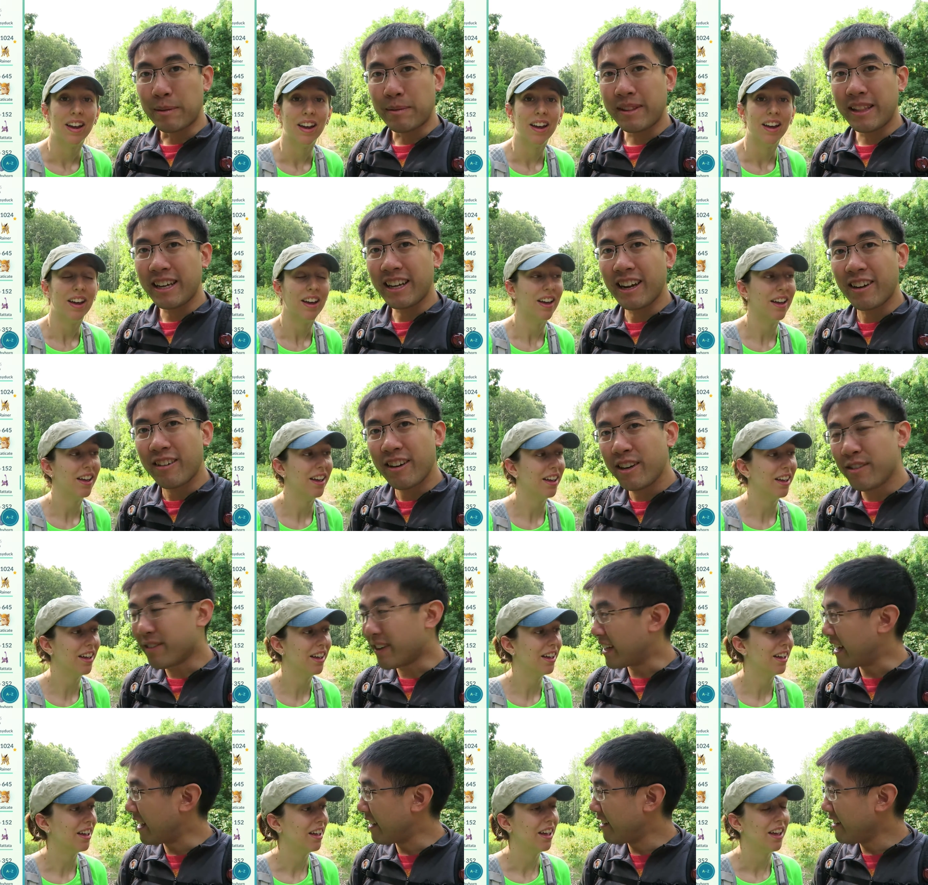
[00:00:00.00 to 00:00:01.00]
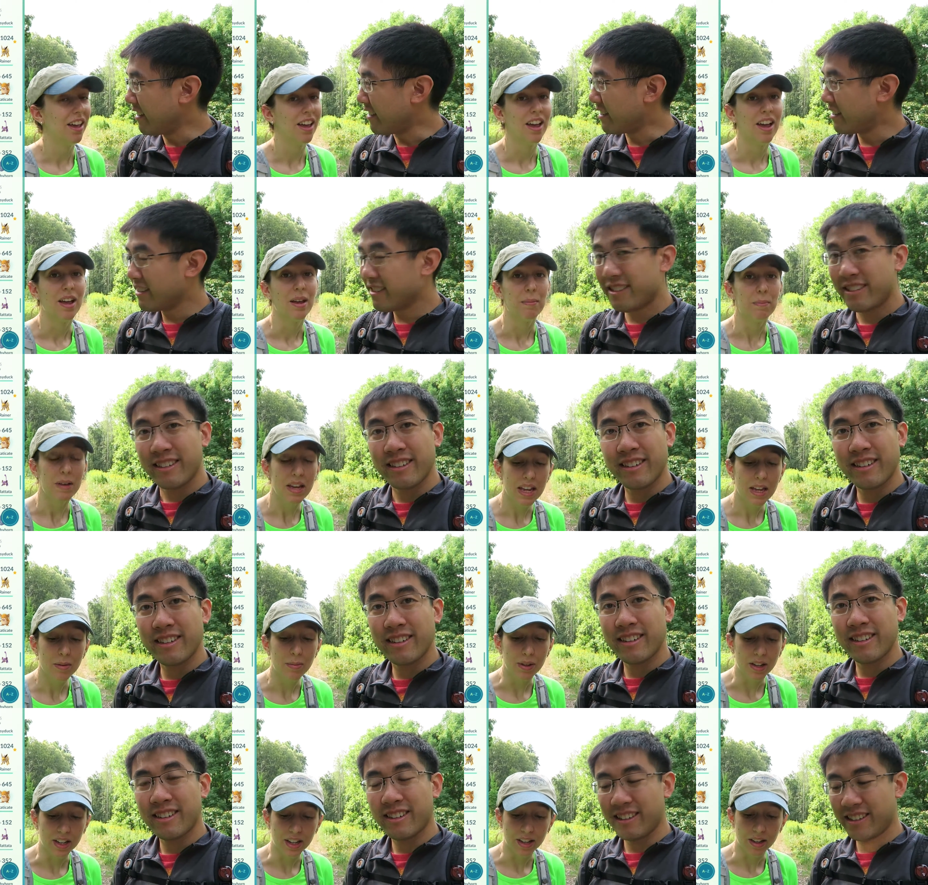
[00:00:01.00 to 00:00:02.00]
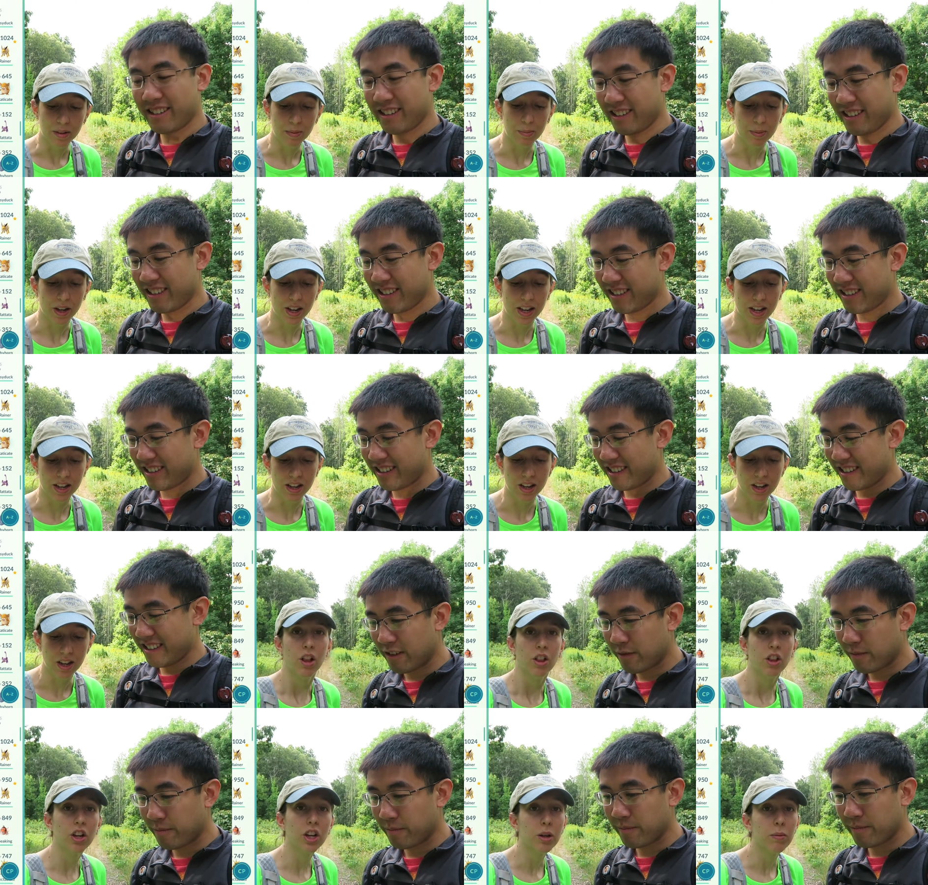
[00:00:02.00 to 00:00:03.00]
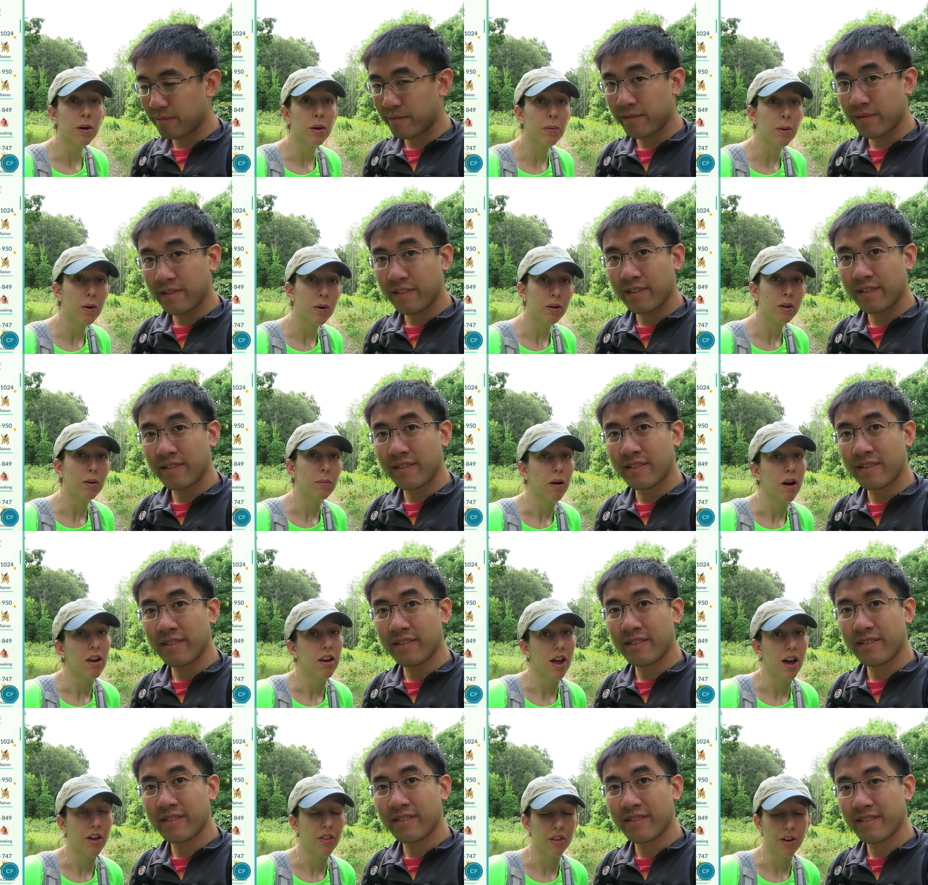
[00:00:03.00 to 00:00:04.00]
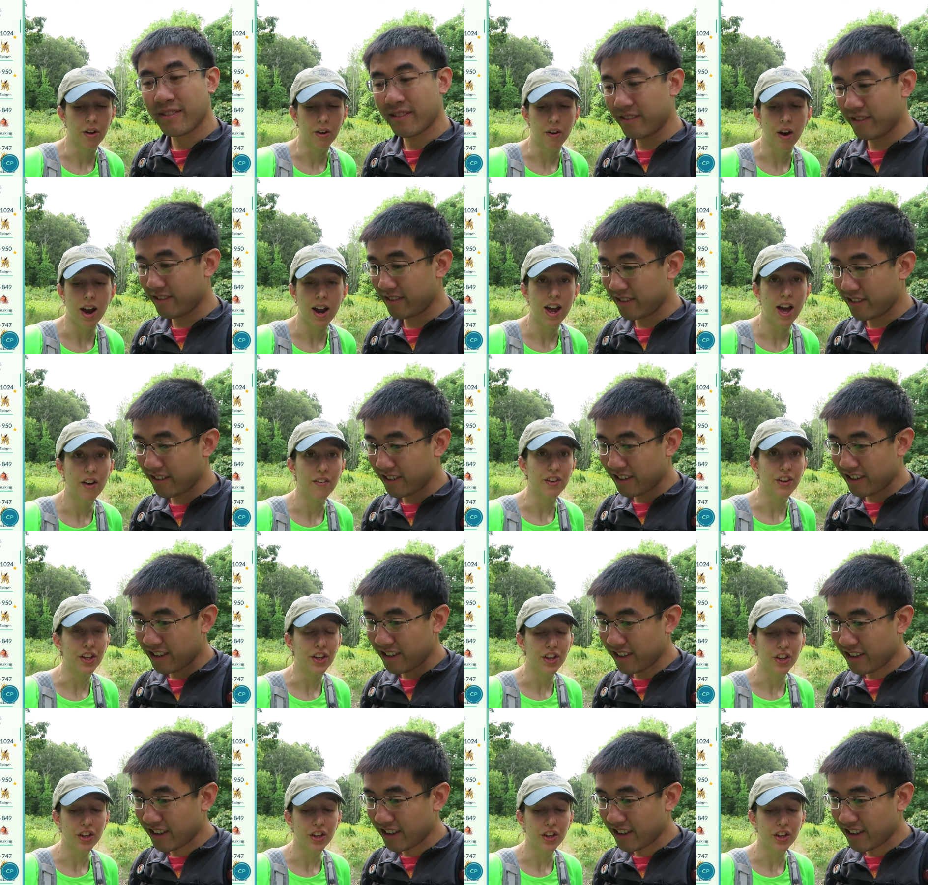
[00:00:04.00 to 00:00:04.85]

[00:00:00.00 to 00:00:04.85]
Speaker 1: Maybe they got rid of it, I don't know.
Speaker 2: Maybe, but look at my Pokemon now though. I have a